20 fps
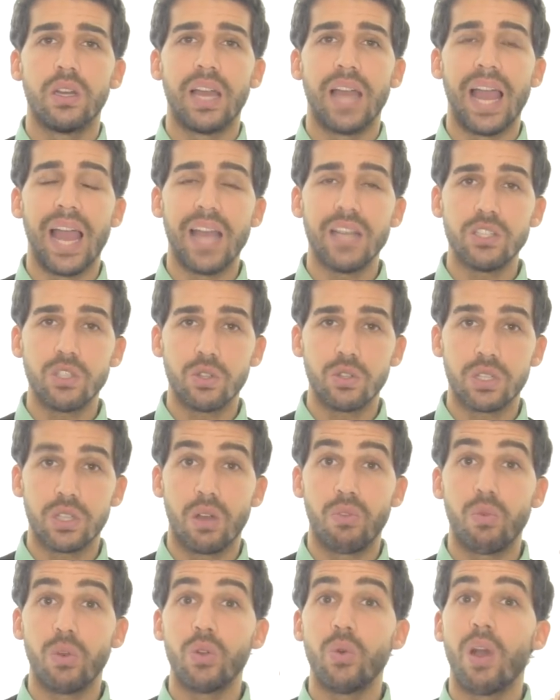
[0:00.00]
ask
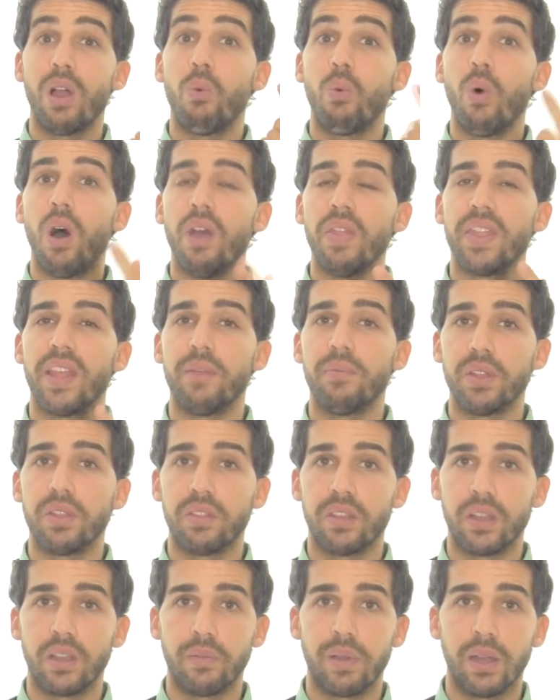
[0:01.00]
yourself, what do I want them to
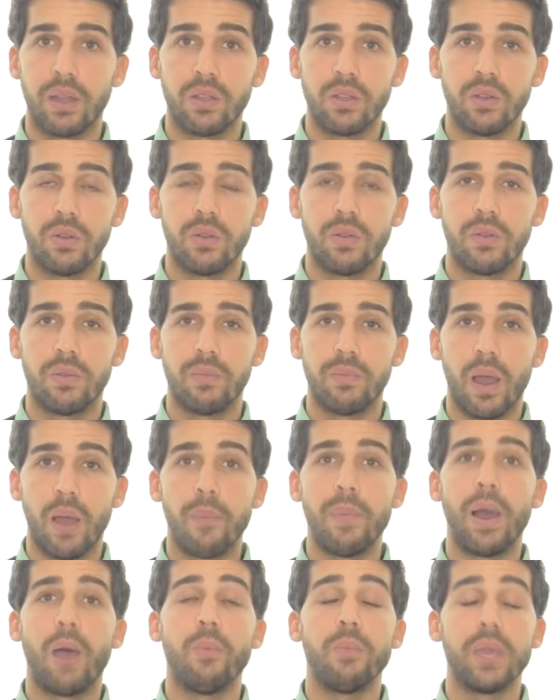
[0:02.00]
think
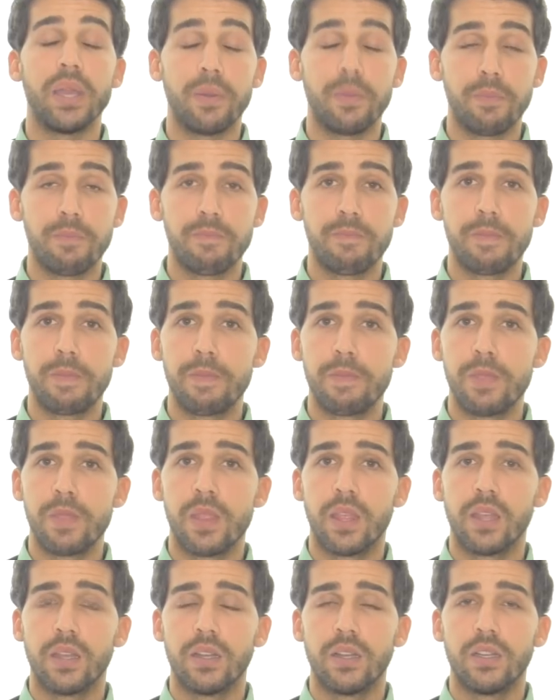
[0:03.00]
about me?
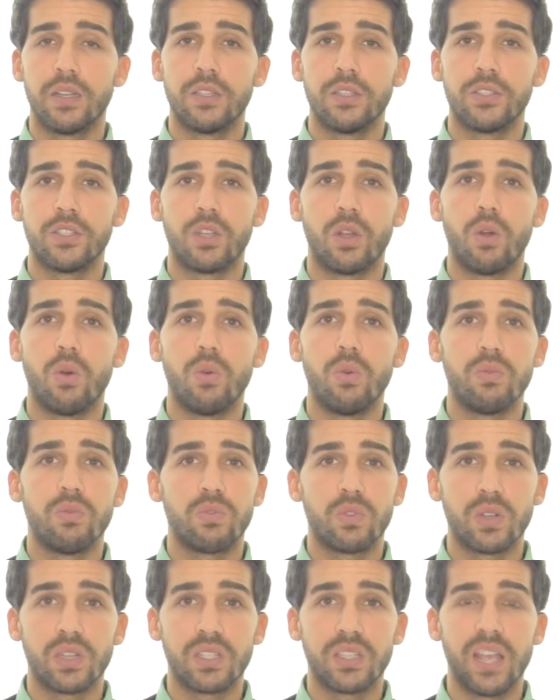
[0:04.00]
So,
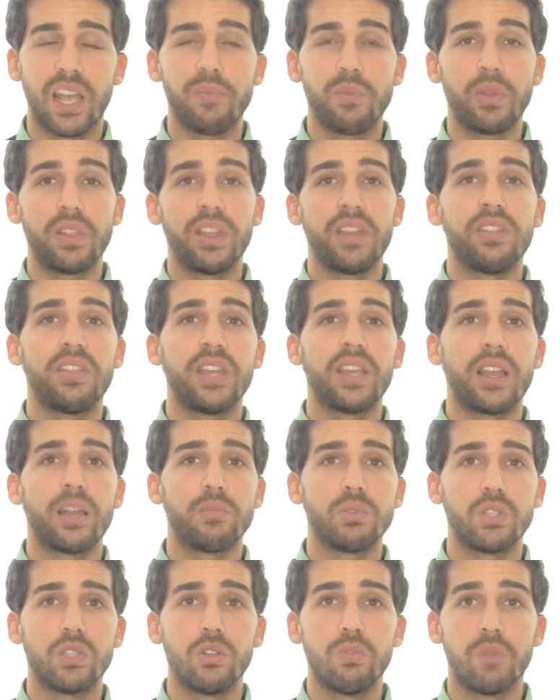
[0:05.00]
for example, they think
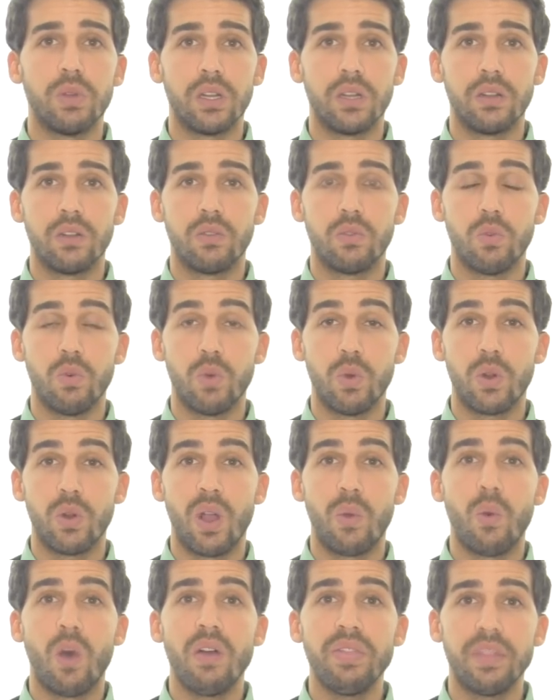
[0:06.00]
I'm stupid. Well, what do
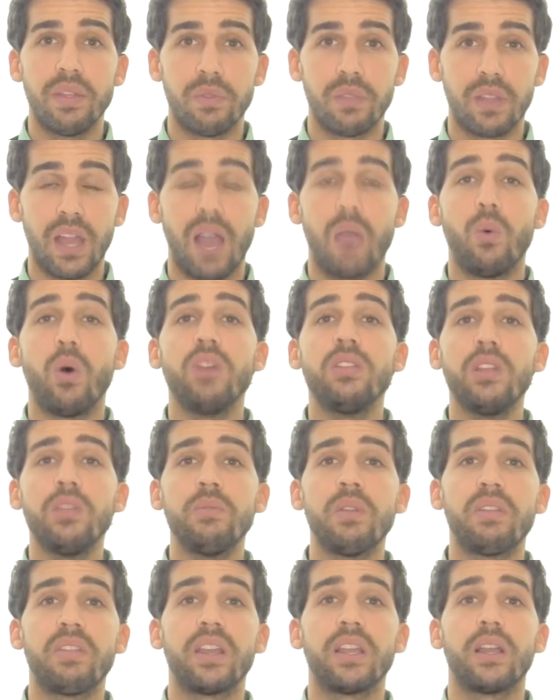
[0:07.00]
I want them to think? I want
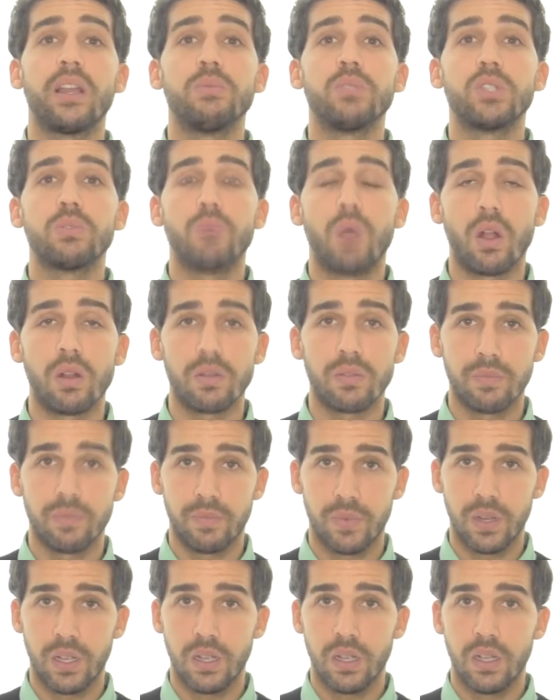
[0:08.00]
them to think I'm smart.
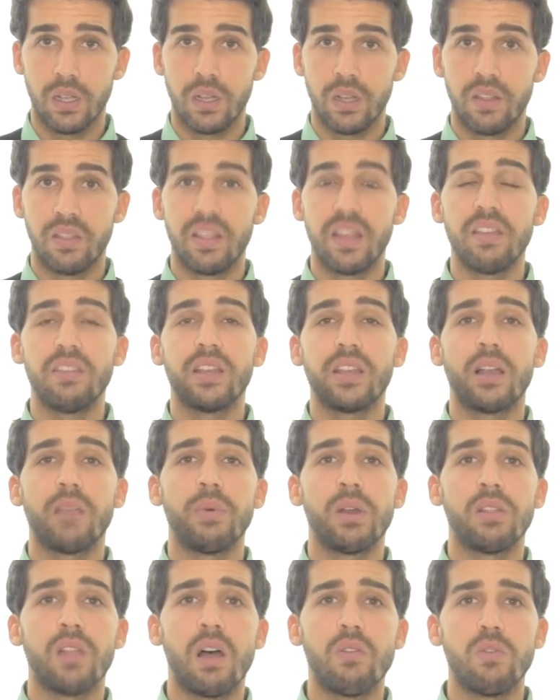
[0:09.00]
They think I'm
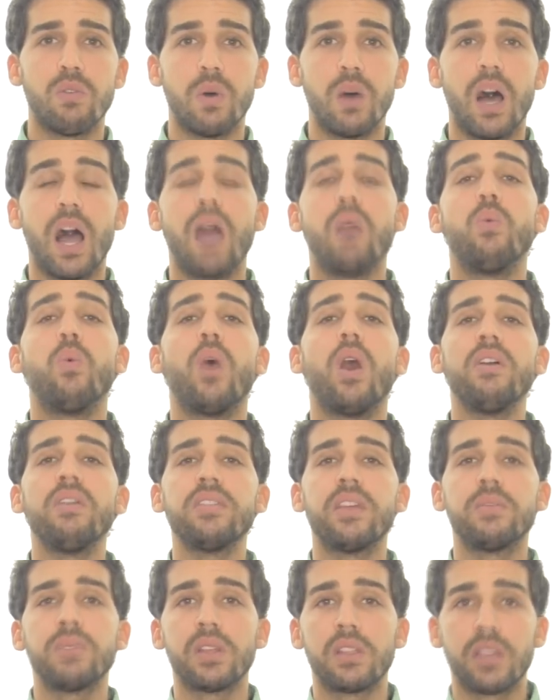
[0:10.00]
unlovable. I want
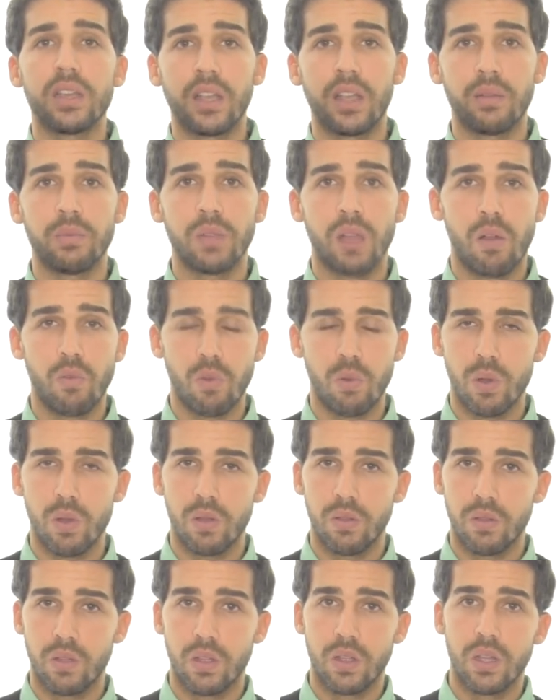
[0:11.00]
them to think I'm lovable.
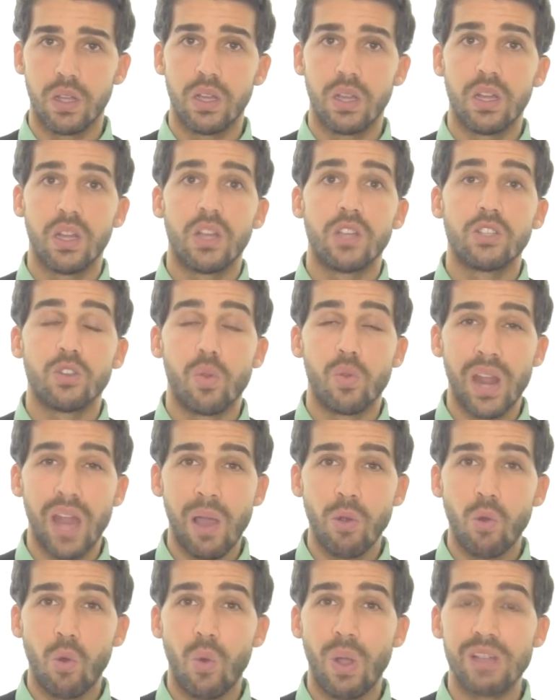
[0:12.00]
So
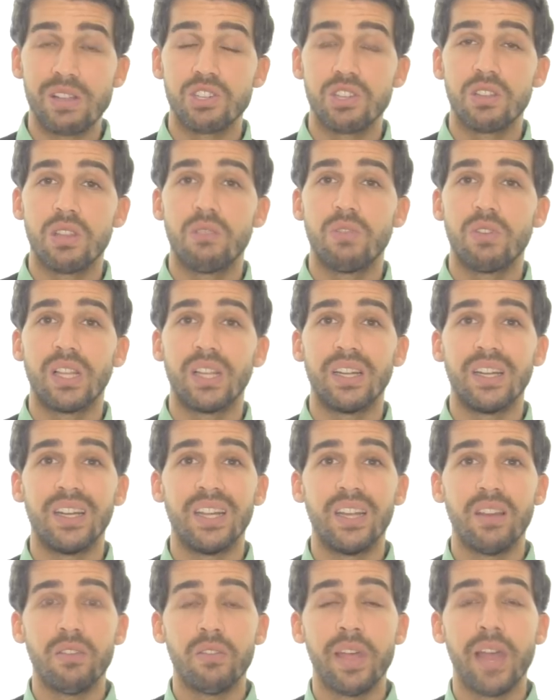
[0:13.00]
now question the
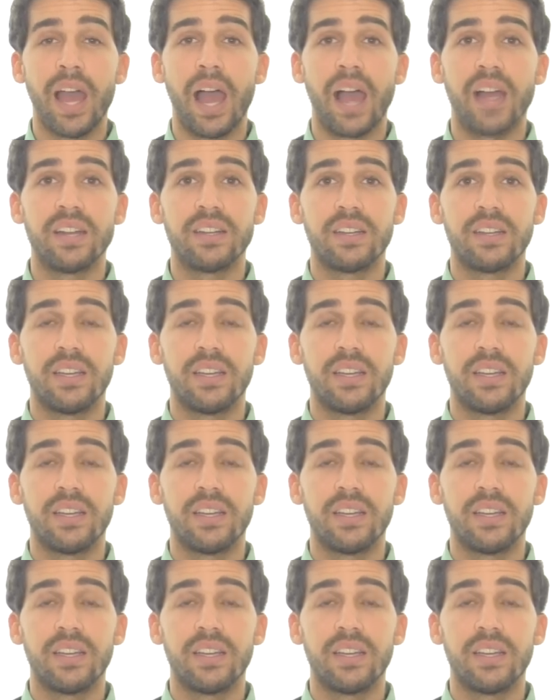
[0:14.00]
validity of that.